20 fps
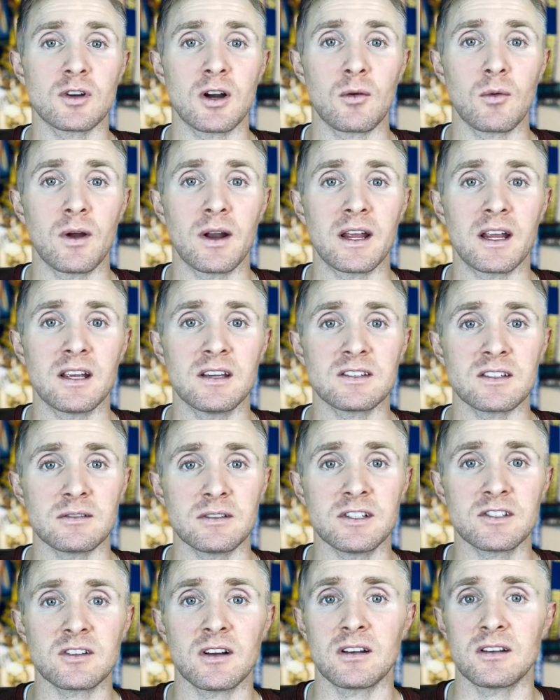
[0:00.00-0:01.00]
trail running is,
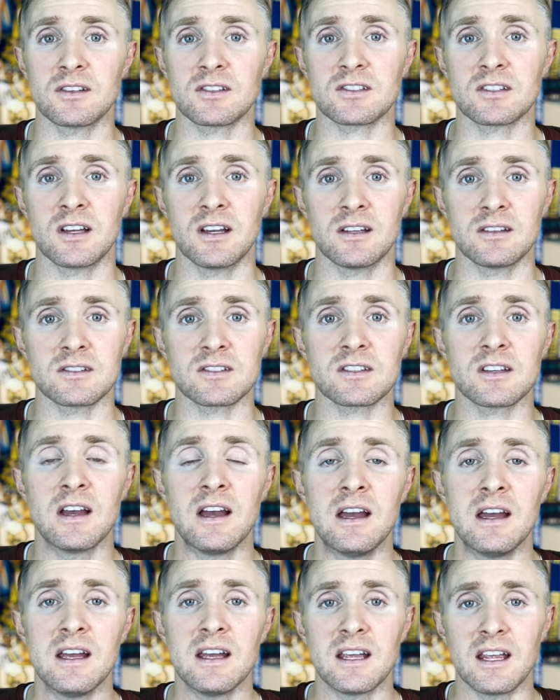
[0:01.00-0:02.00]
at least on descents,
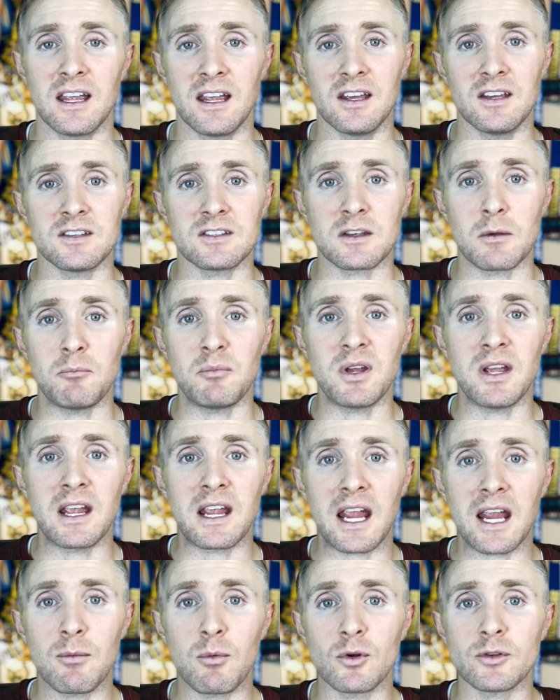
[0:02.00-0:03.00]
is
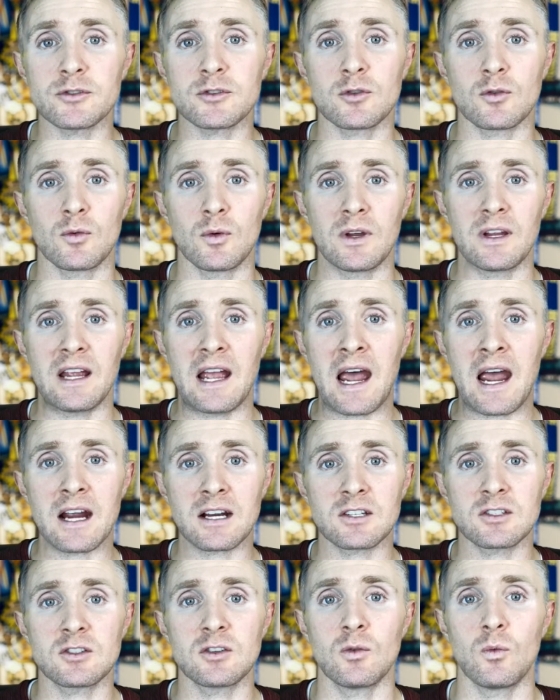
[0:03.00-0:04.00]
being able to
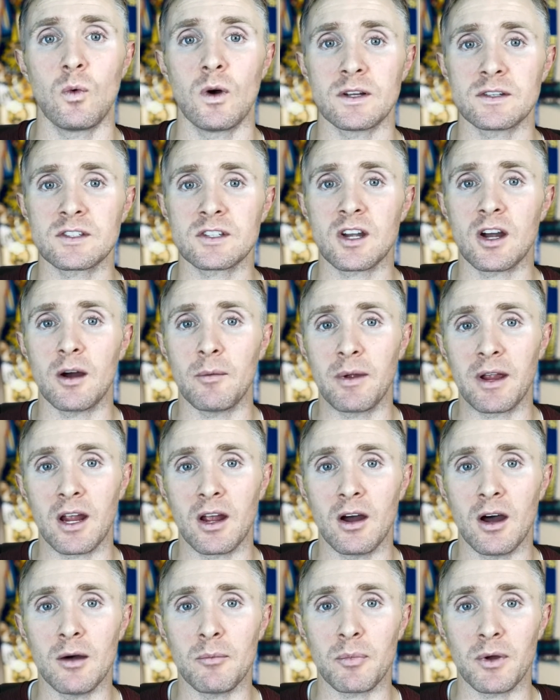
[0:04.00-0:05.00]
react to what's
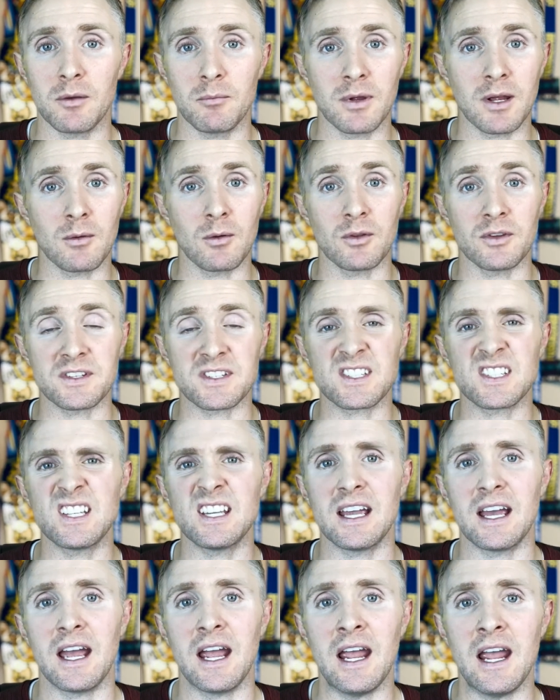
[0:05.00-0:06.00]
coming up and be able to
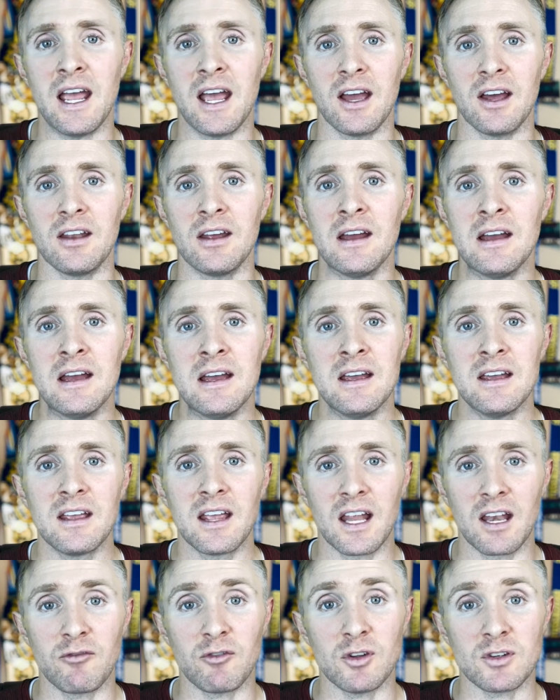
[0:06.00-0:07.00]
see ahead.
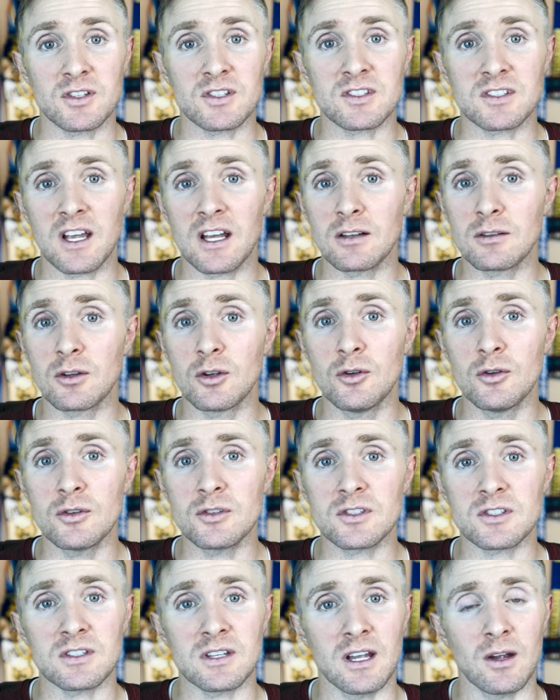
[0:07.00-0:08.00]
And if you stay
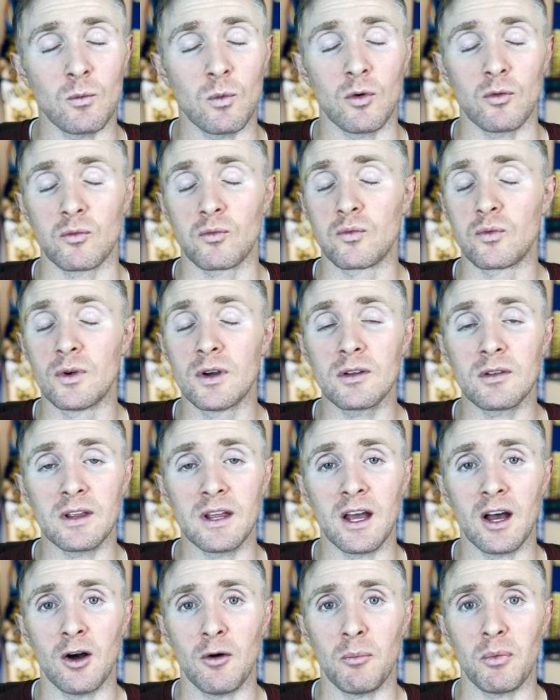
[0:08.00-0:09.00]
loose, it will
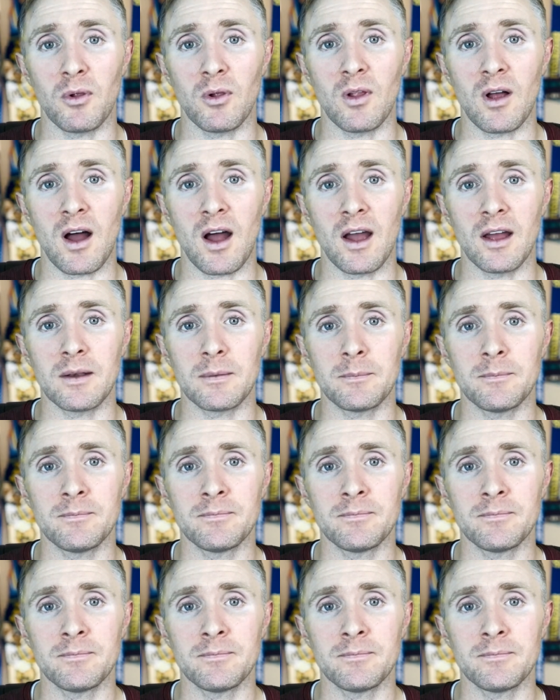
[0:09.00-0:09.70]
really help a lot.